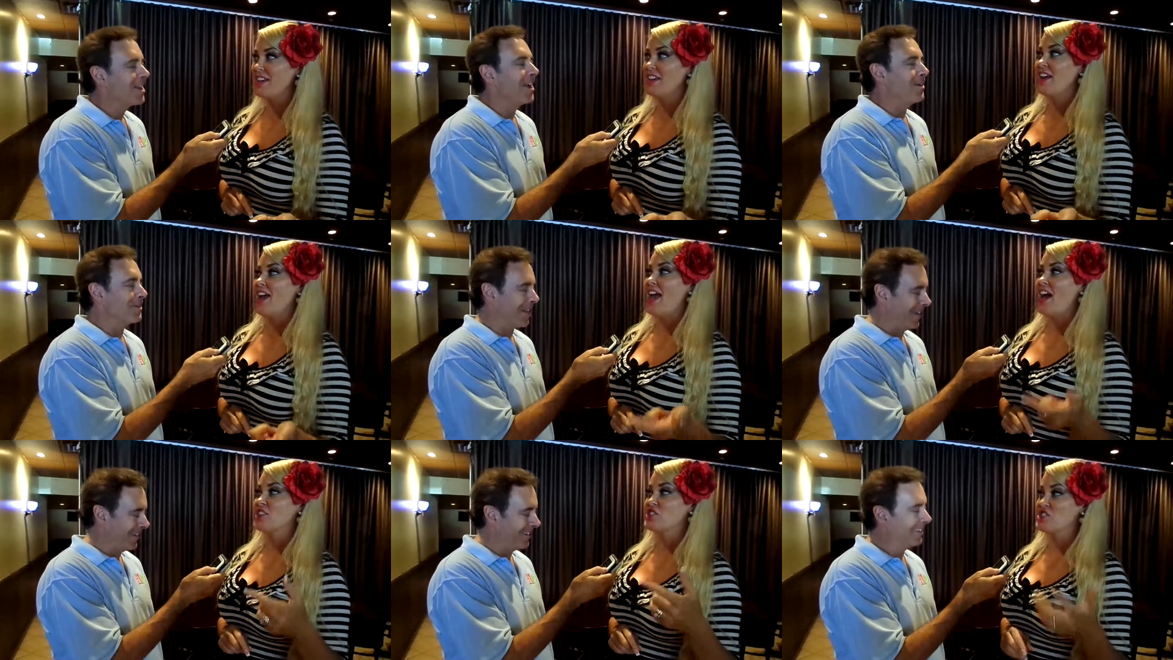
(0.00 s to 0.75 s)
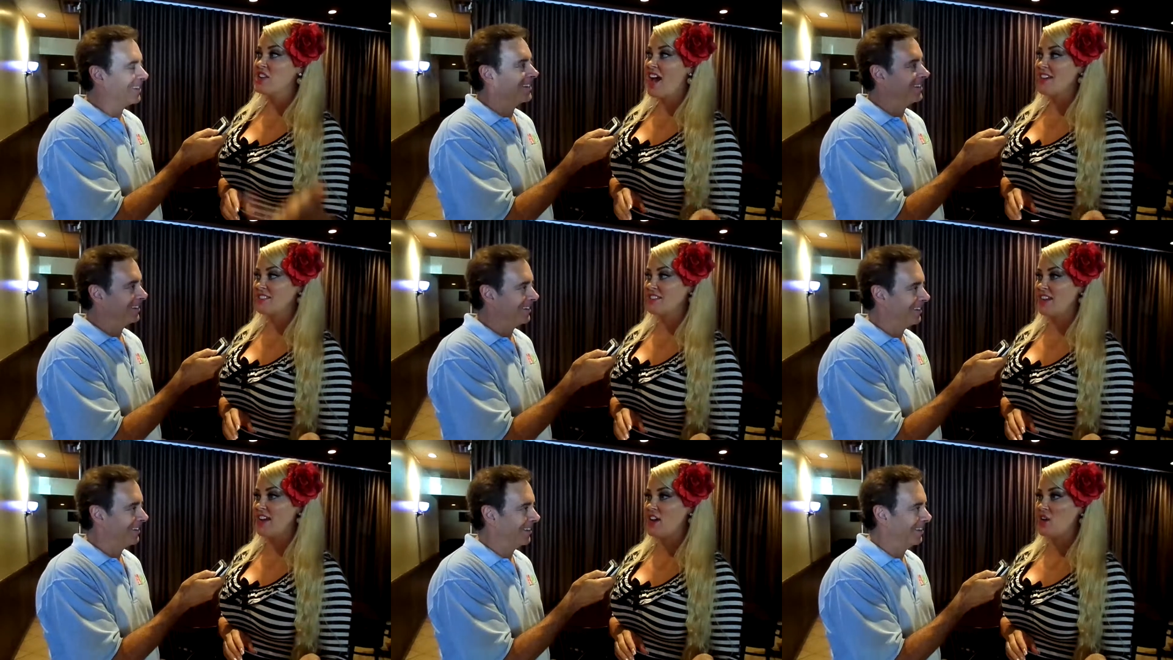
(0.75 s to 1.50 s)
Speaker 1: okay and she has it
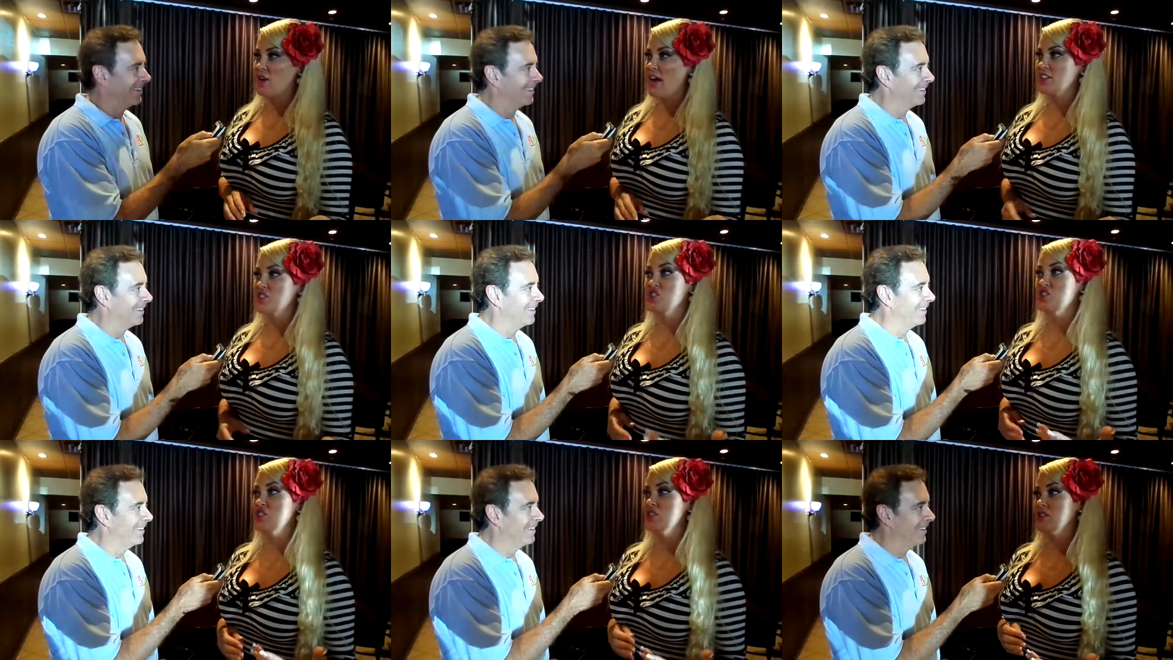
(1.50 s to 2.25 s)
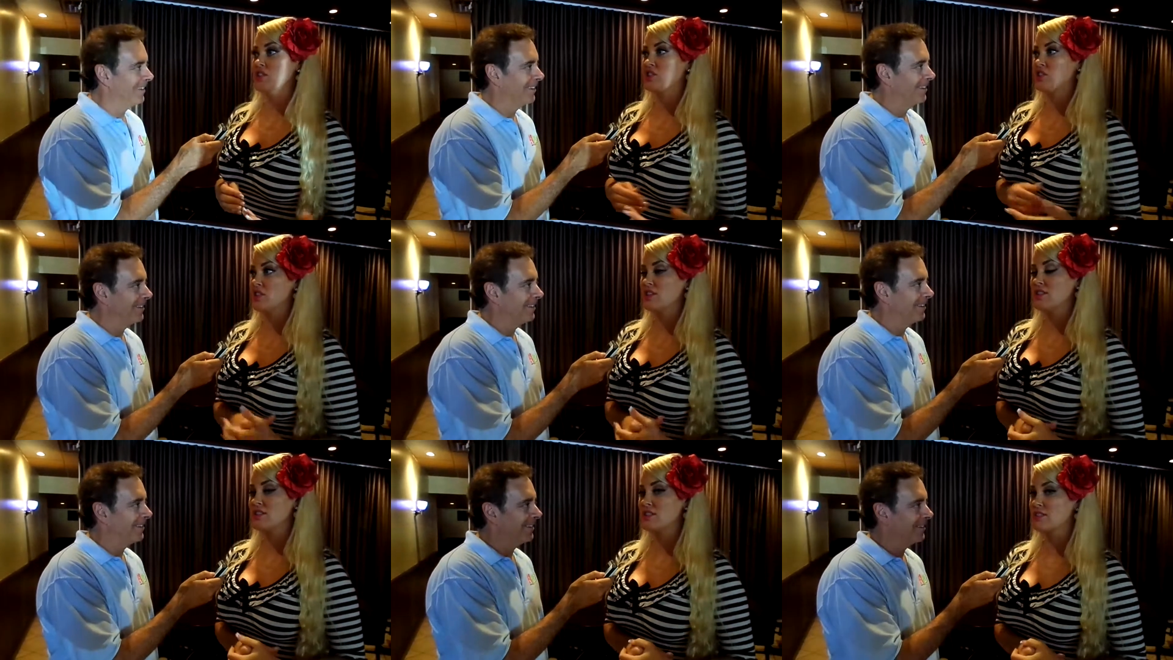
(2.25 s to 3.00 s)
now and she,
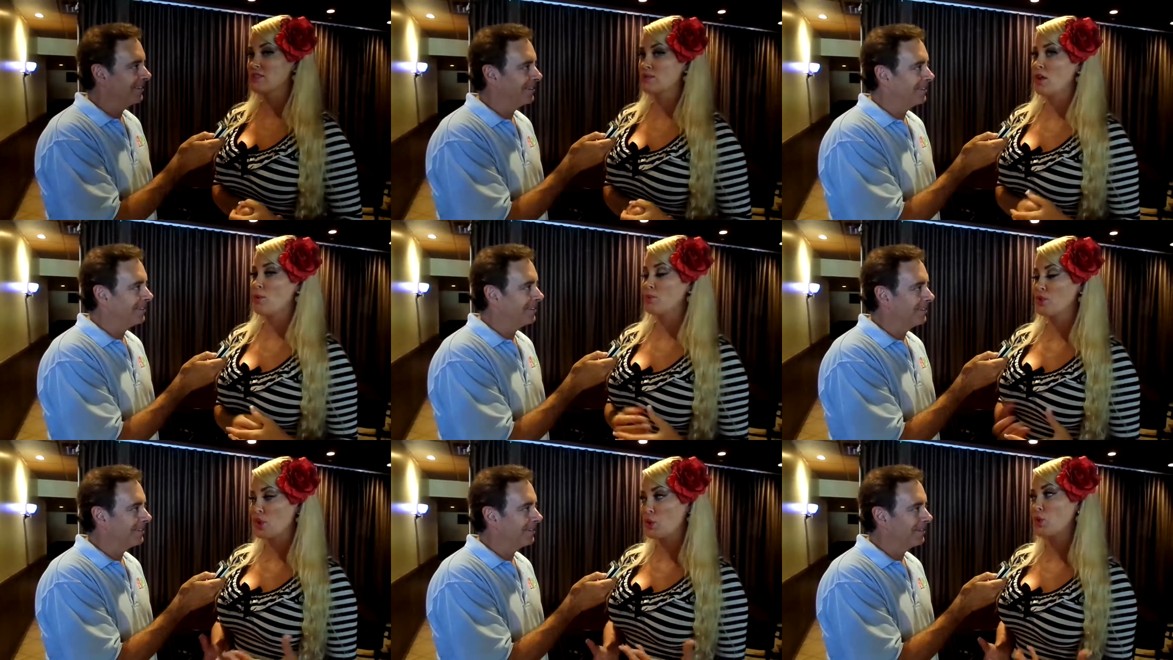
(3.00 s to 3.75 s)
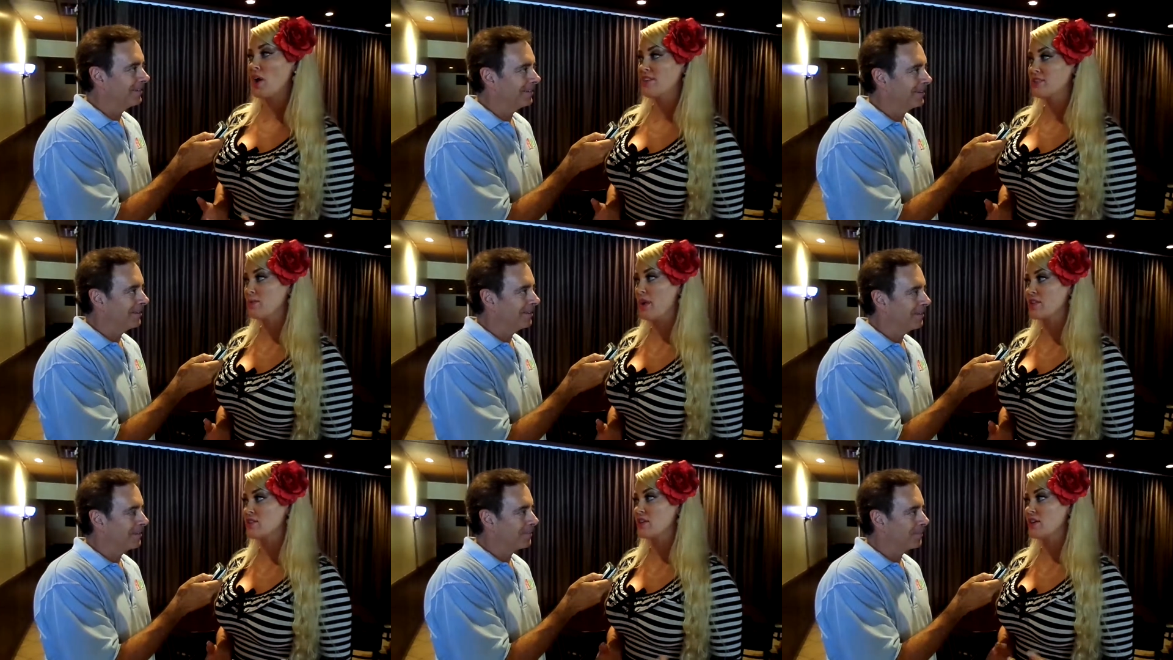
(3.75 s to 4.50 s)
she's a pretty cool
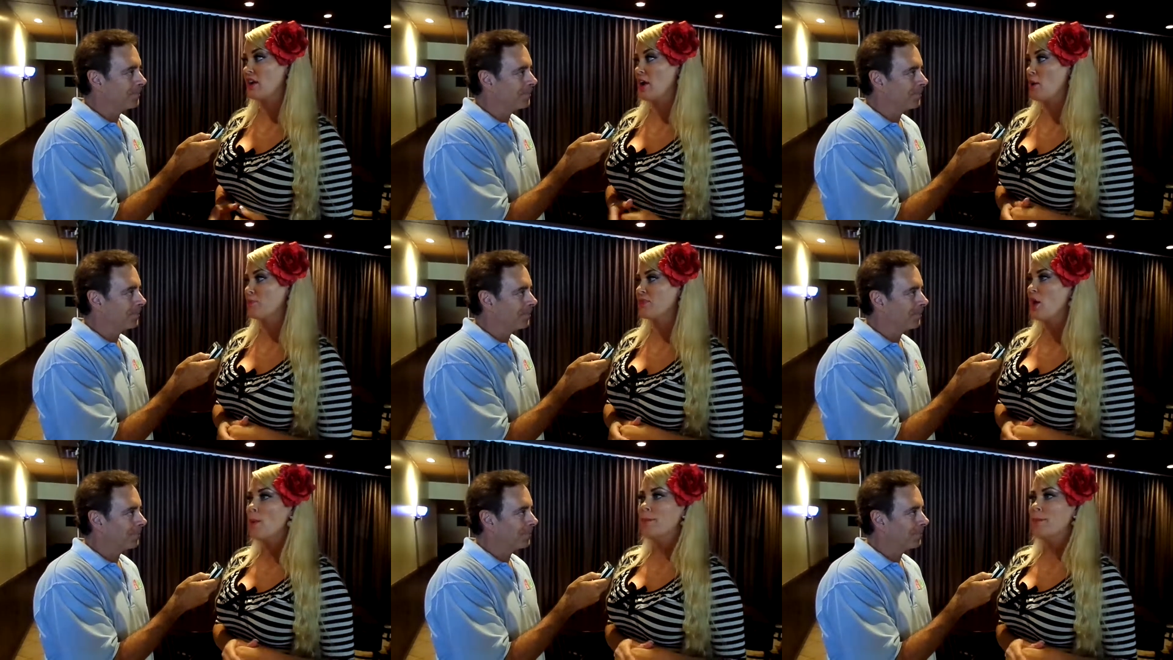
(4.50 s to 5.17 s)
customizer um,